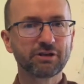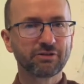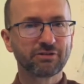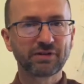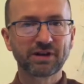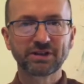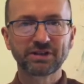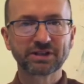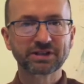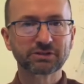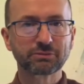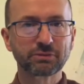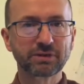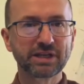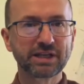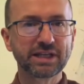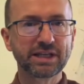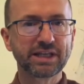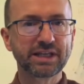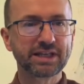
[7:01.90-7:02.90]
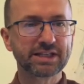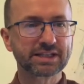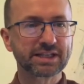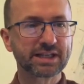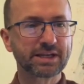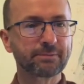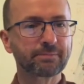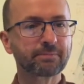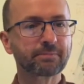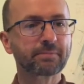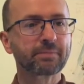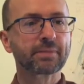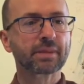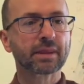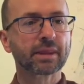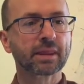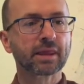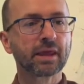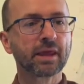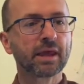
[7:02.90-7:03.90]
you'll find this really easy.
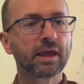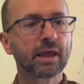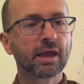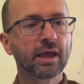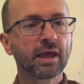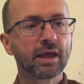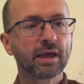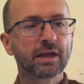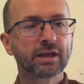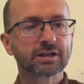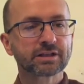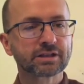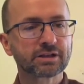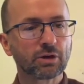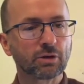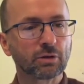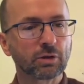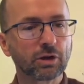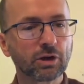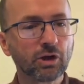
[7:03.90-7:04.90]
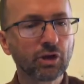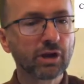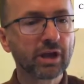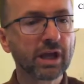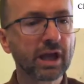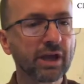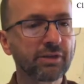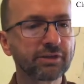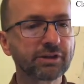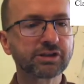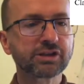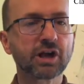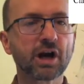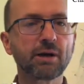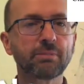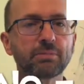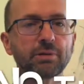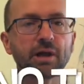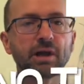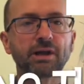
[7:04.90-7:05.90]
So looking at the
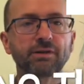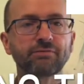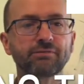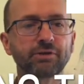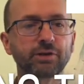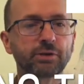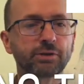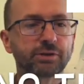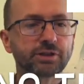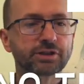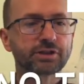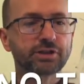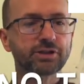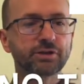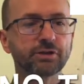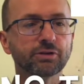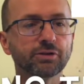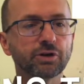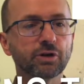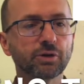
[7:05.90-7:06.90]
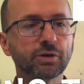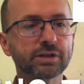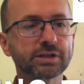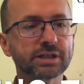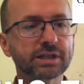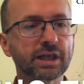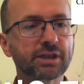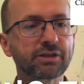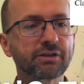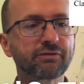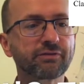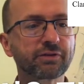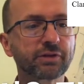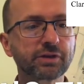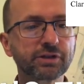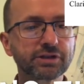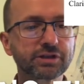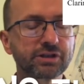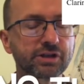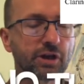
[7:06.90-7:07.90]
top line flutes, you'll notice that the
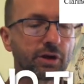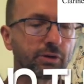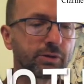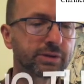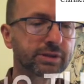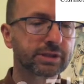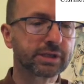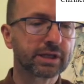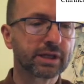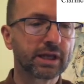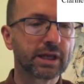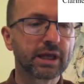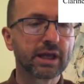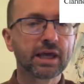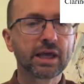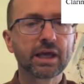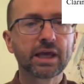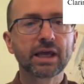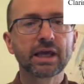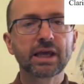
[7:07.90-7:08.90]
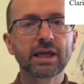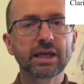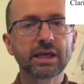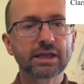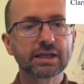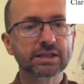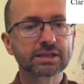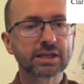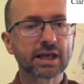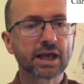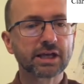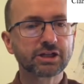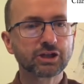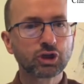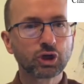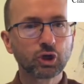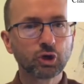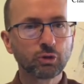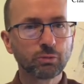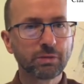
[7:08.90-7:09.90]
first note is a
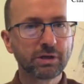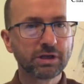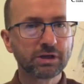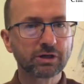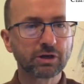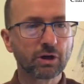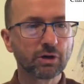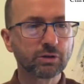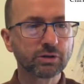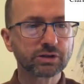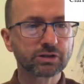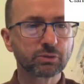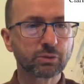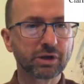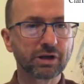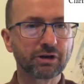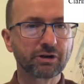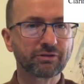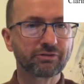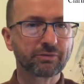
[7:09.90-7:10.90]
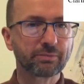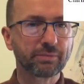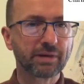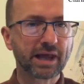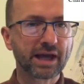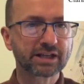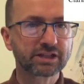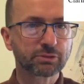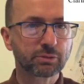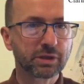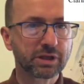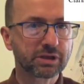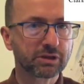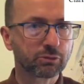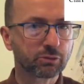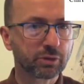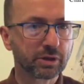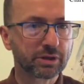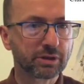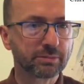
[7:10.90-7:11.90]
2-beat note. We learned from last week the
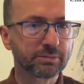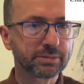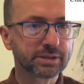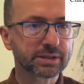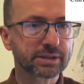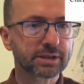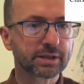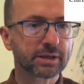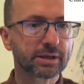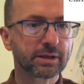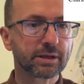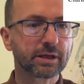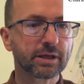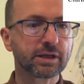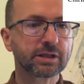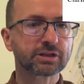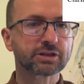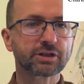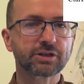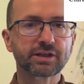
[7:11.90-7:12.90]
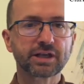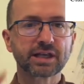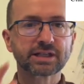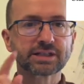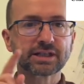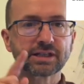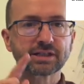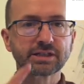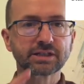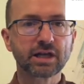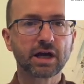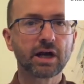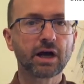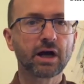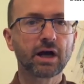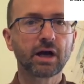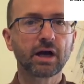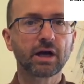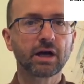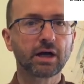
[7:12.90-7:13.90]
rhythms. So that's a
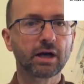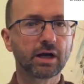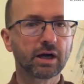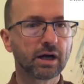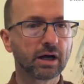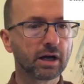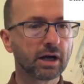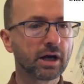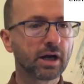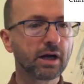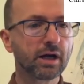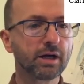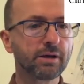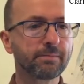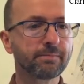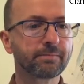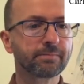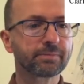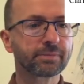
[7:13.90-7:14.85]
ta,